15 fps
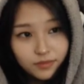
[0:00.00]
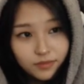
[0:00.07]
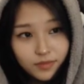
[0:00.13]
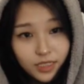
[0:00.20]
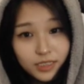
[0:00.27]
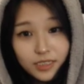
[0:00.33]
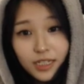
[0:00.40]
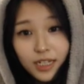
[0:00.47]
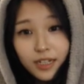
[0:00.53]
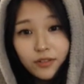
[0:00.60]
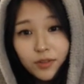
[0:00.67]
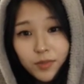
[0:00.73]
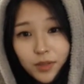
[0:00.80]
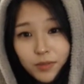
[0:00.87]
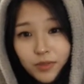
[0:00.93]
Because I
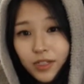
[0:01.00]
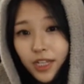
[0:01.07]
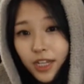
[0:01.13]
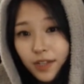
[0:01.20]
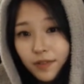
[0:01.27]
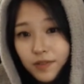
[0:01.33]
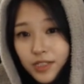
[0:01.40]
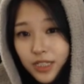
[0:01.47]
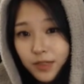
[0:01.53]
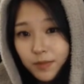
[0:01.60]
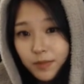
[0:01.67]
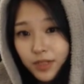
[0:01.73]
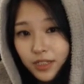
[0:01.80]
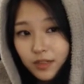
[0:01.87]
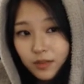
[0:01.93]
remember KFC
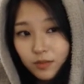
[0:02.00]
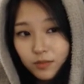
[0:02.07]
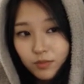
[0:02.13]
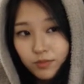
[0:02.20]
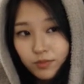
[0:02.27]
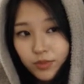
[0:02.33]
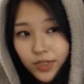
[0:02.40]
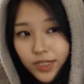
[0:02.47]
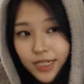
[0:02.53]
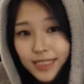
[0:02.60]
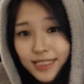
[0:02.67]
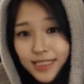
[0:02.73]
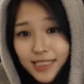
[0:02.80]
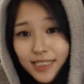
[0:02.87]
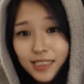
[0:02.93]
being pretty
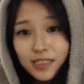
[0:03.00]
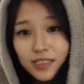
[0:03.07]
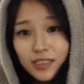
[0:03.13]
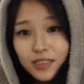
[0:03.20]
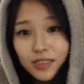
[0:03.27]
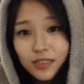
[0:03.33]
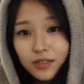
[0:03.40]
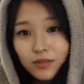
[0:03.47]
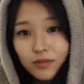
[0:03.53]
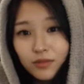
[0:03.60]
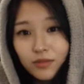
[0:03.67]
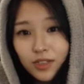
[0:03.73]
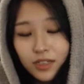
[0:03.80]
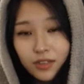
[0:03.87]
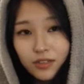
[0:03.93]
decent
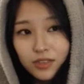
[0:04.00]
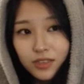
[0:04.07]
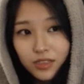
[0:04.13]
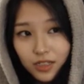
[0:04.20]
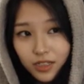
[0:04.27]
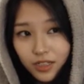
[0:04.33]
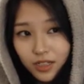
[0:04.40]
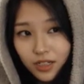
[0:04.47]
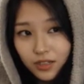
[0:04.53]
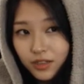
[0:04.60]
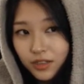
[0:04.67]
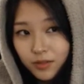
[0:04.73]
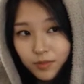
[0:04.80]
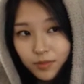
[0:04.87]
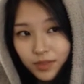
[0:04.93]
when I was a lot
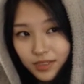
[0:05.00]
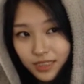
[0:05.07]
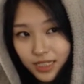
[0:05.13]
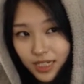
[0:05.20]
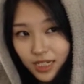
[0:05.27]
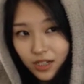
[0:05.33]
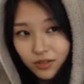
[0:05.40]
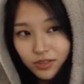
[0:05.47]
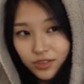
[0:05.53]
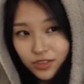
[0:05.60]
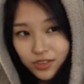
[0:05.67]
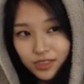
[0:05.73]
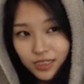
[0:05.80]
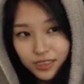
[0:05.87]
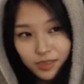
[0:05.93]
younger, but now it's
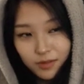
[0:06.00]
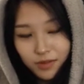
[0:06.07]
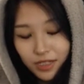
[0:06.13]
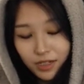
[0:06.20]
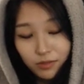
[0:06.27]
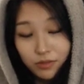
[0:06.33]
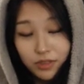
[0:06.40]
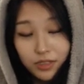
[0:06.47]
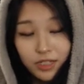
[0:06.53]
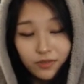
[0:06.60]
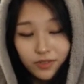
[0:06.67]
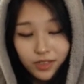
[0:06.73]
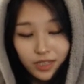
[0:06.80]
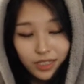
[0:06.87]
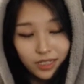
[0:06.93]
just like something I would never
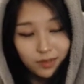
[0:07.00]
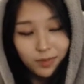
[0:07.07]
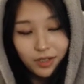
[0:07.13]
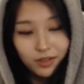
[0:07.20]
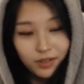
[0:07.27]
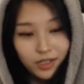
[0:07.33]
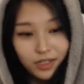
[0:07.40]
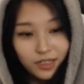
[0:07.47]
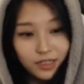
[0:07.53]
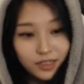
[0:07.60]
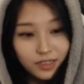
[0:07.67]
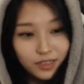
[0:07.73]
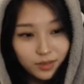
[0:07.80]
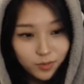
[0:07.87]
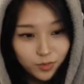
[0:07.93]
think about getting
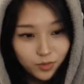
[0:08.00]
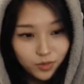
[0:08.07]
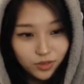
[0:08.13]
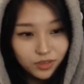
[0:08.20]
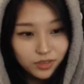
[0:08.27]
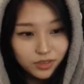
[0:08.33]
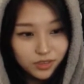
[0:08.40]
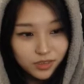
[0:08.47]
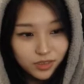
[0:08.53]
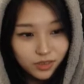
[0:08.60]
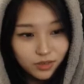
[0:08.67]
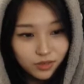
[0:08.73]
anymore, so...